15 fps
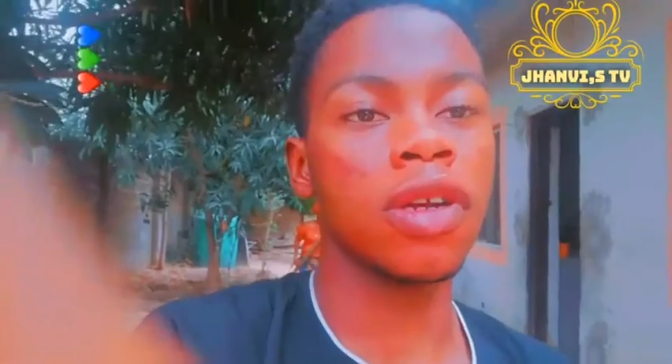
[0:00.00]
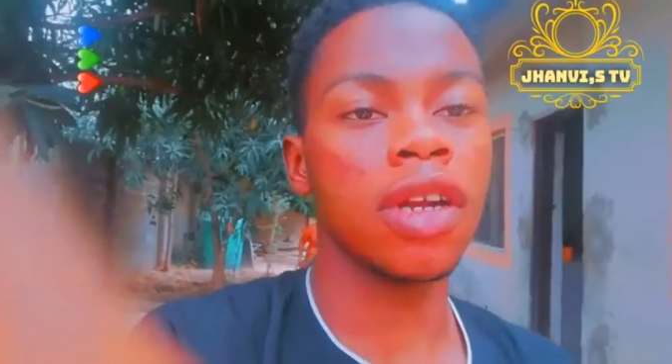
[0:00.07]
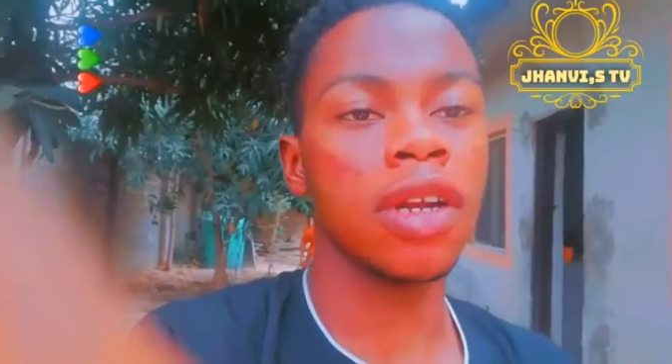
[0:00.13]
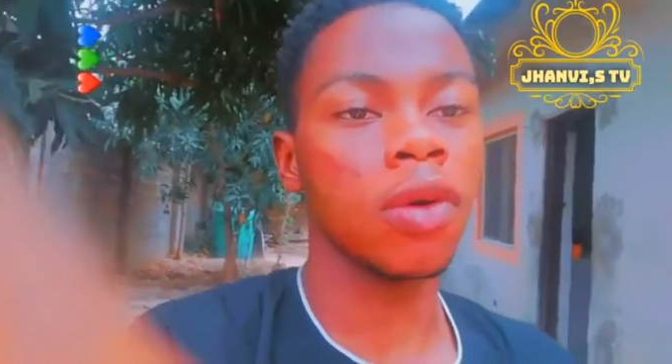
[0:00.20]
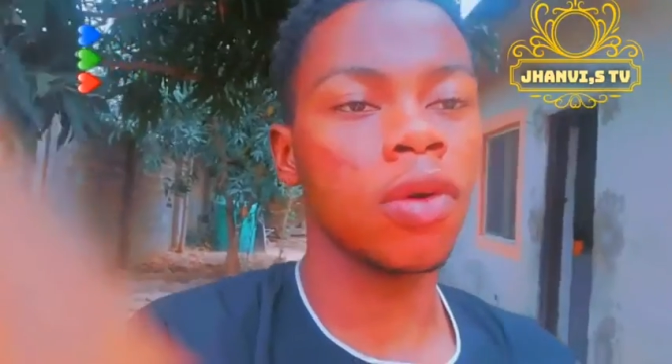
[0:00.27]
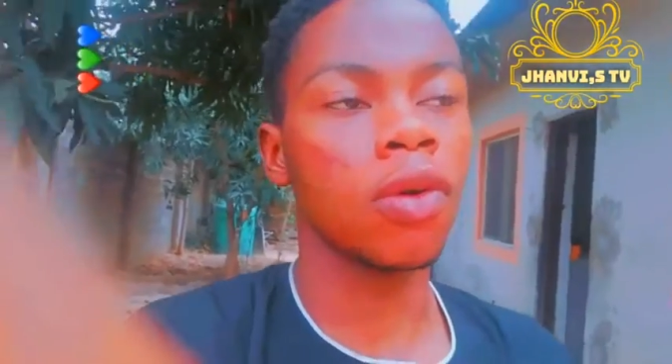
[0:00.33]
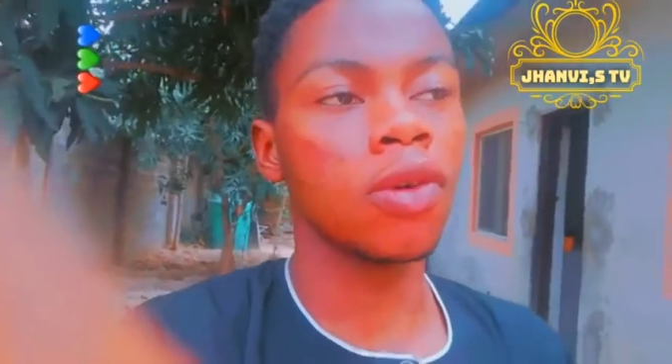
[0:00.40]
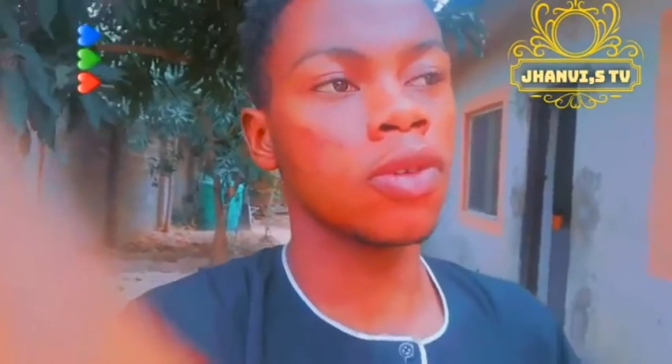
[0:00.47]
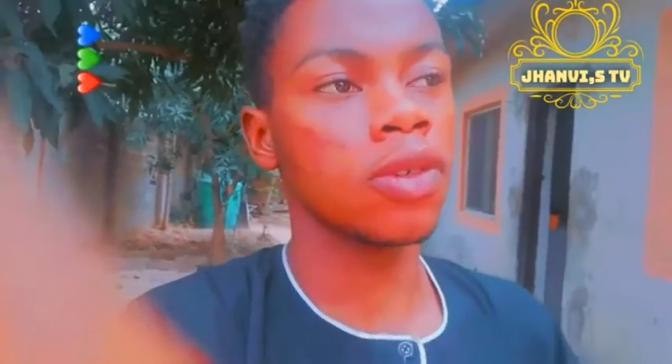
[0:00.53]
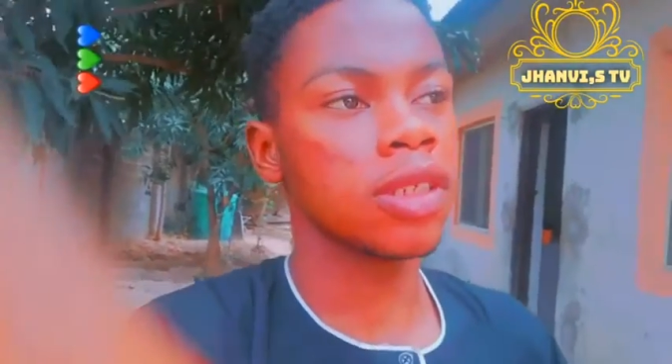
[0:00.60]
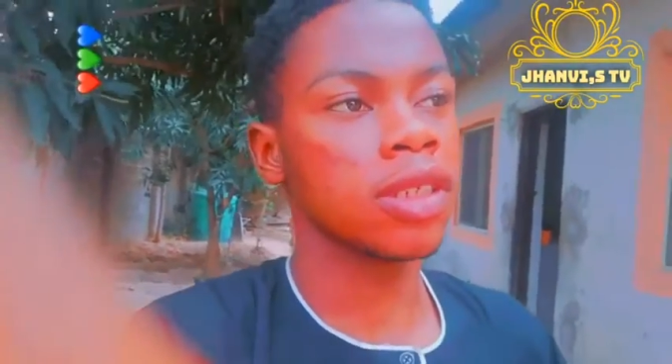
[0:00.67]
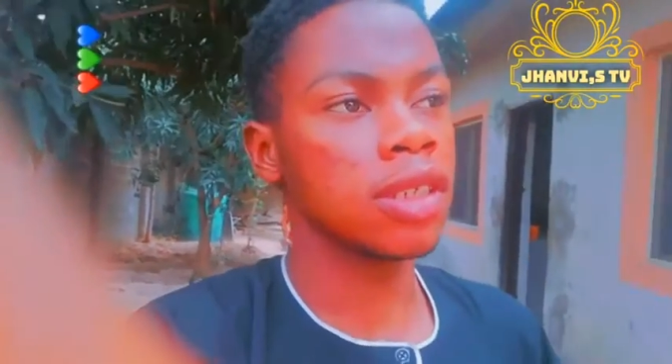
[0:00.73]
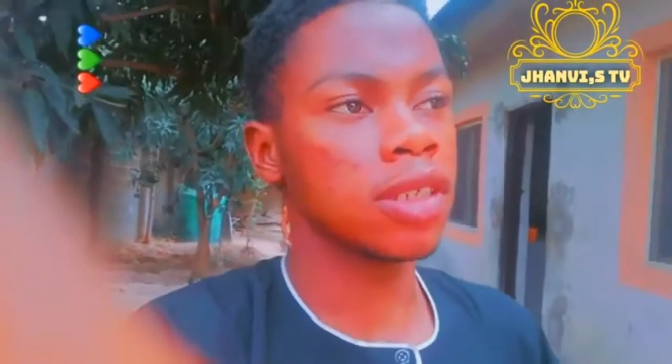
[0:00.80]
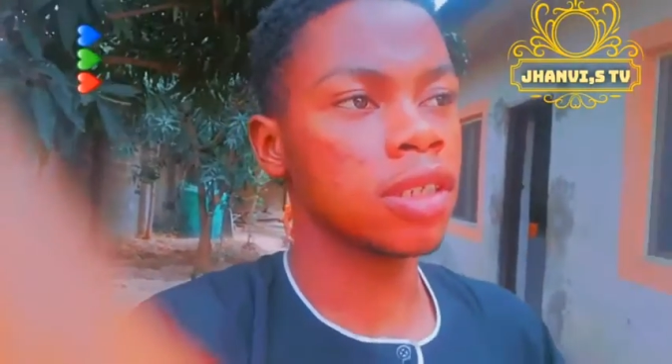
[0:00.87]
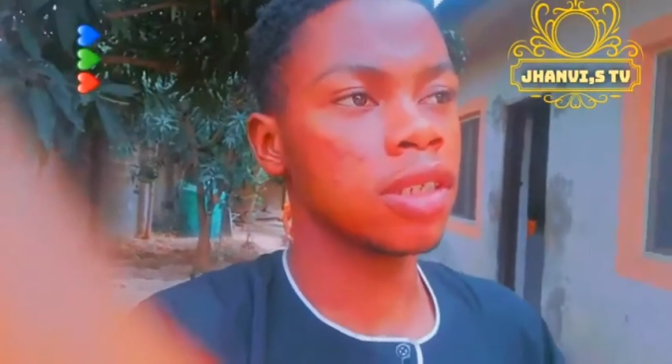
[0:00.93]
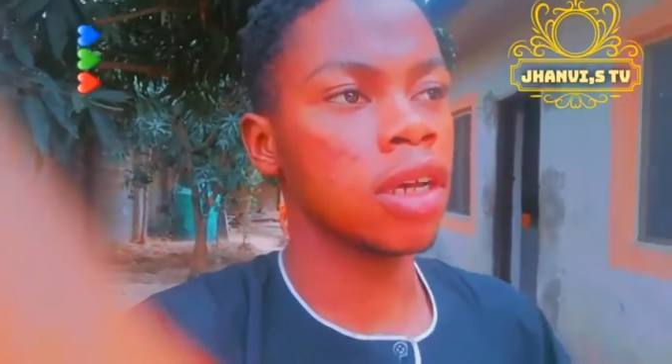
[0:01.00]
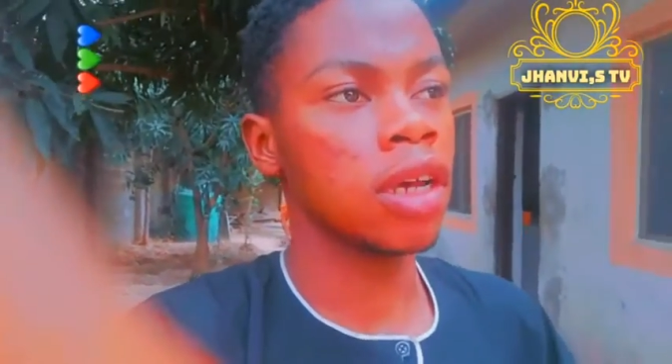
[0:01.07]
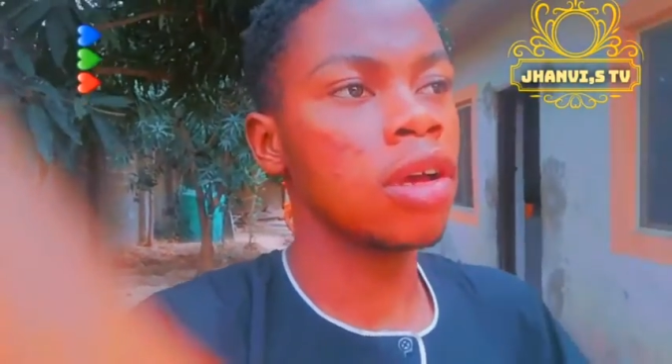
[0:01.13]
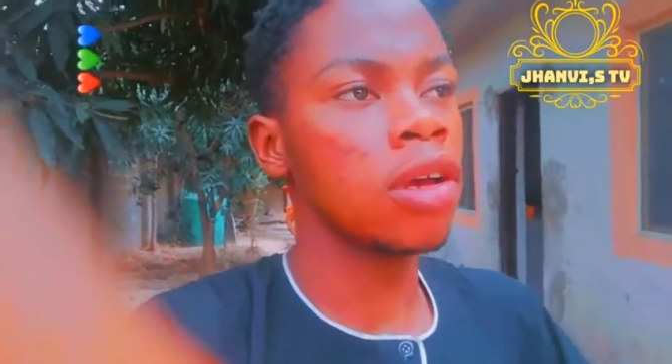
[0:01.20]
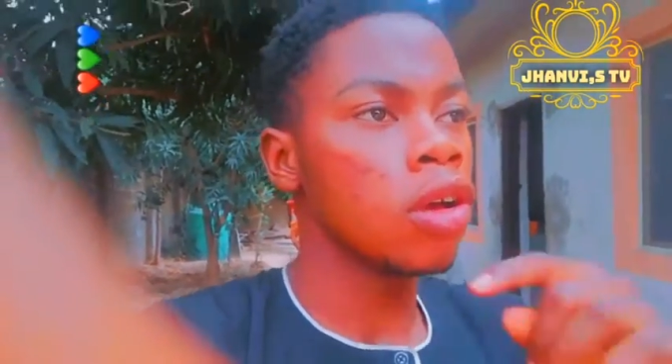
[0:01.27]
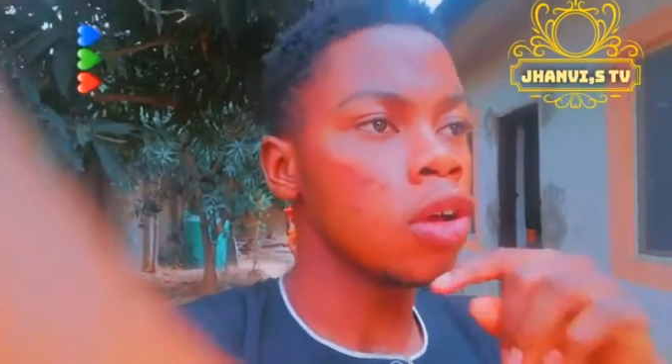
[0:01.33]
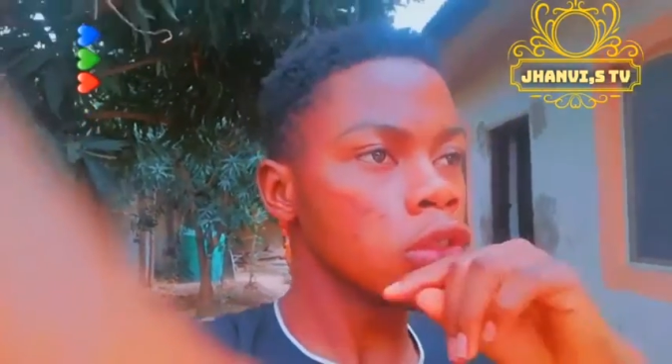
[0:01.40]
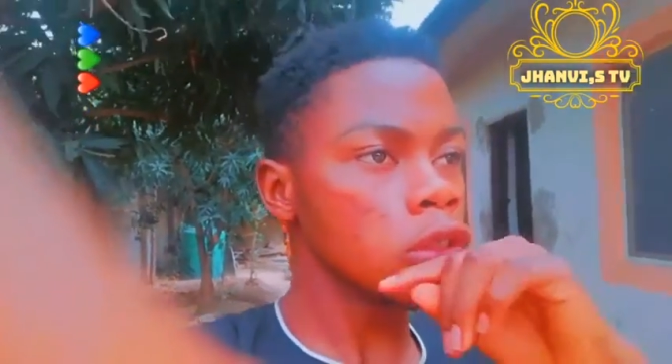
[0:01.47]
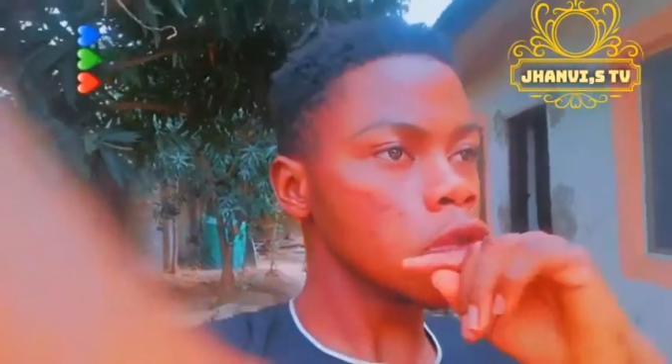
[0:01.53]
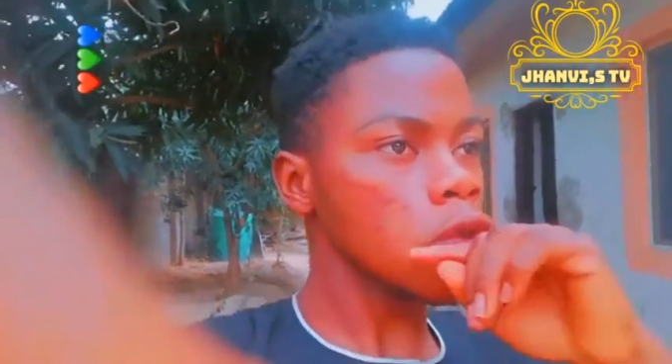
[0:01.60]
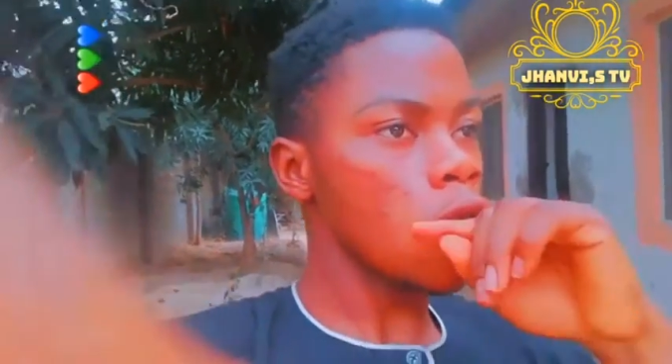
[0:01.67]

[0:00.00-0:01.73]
all these things. So